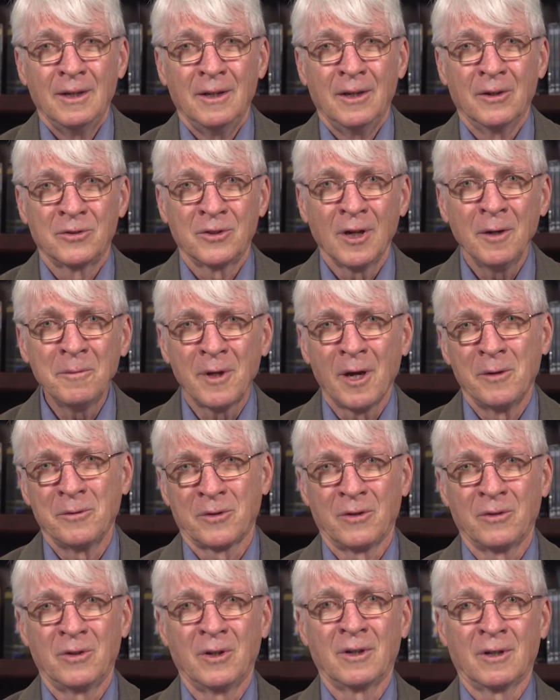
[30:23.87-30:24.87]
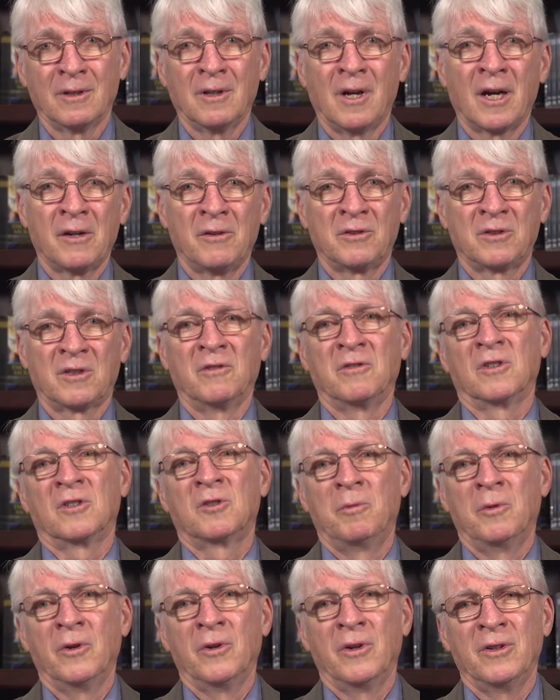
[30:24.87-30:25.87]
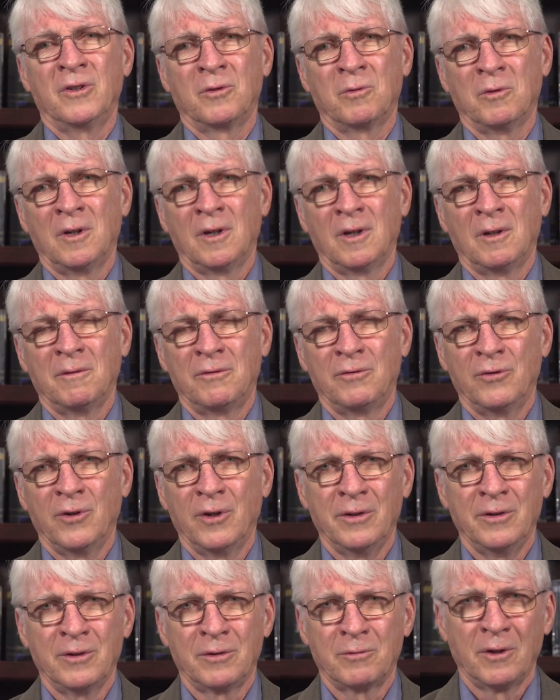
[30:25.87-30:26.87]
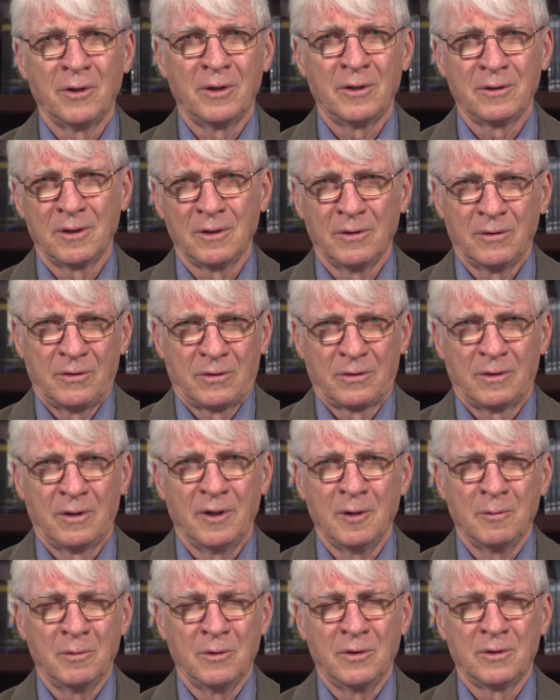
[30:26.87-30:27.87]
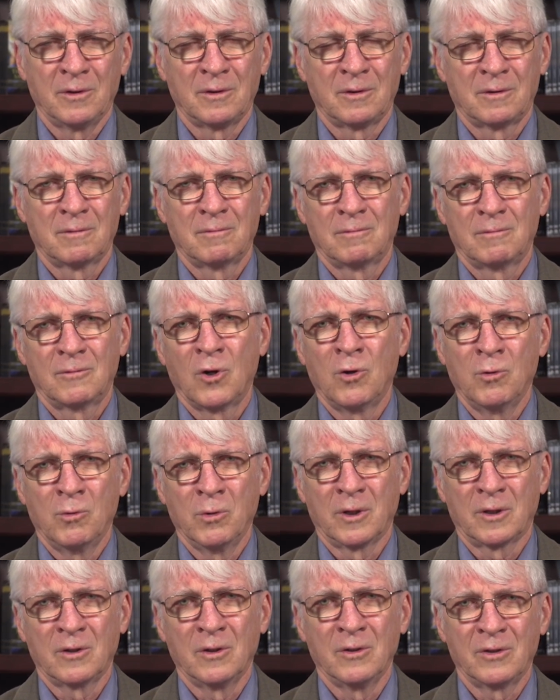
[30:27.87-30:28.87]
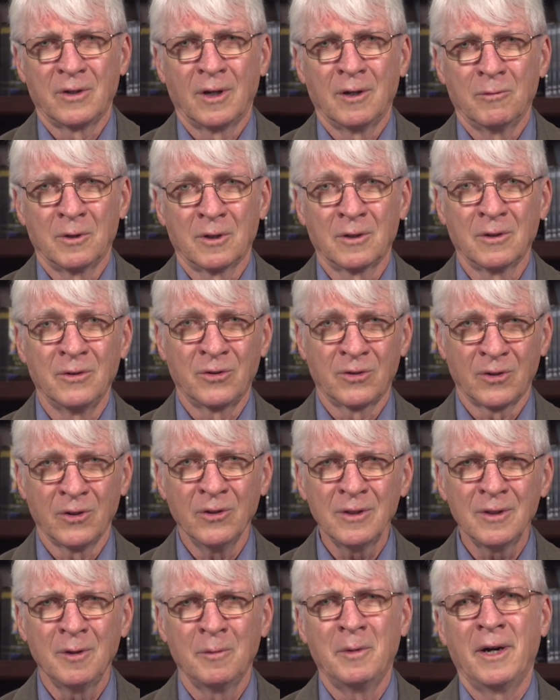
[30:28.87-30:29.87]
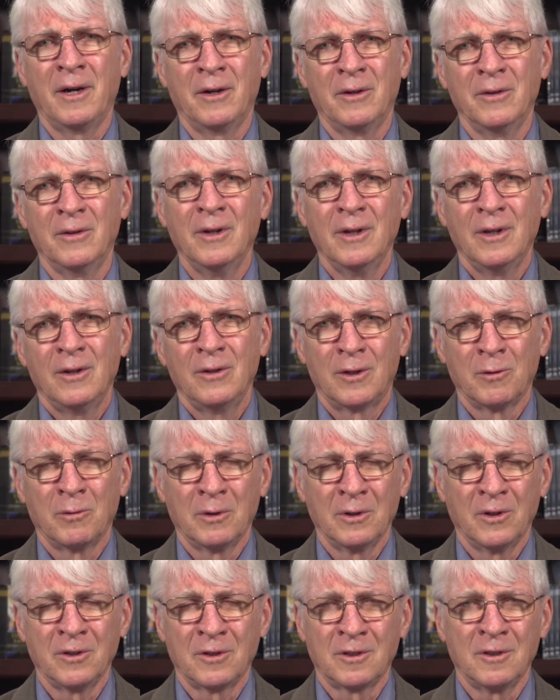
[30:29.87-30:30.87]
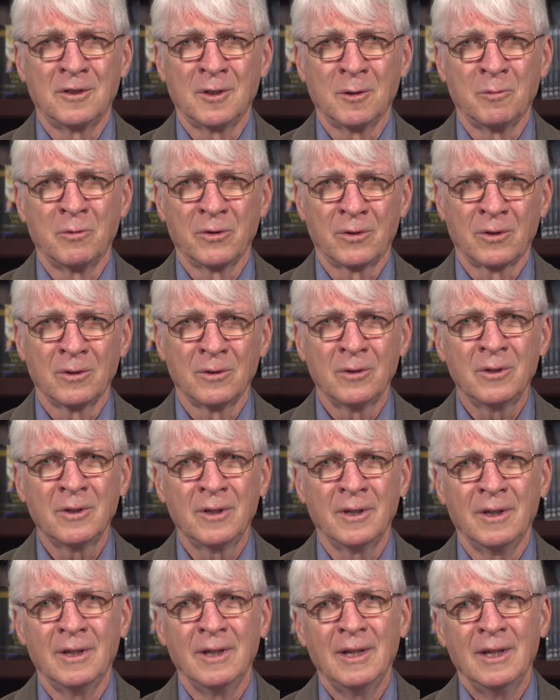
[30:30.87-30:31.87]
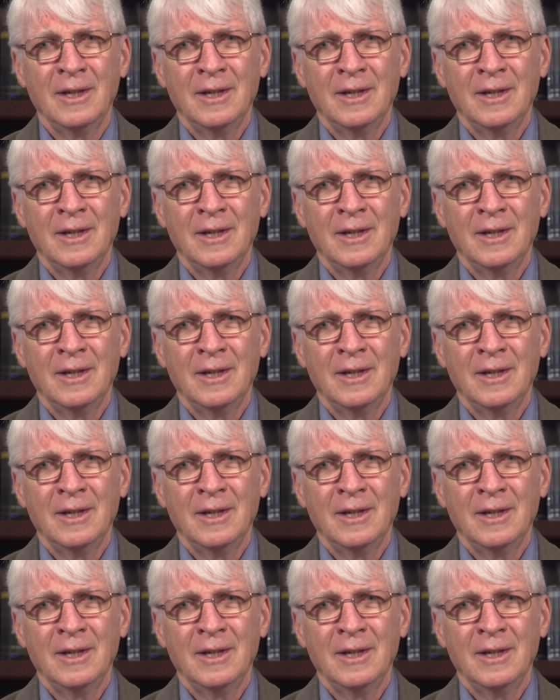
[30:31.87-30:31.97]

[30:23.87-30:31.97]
Now, sometimes I think a lot of us have experienced, we have friends, relatives, neighbors, co-workers that were concerned about their relationship with the Lord.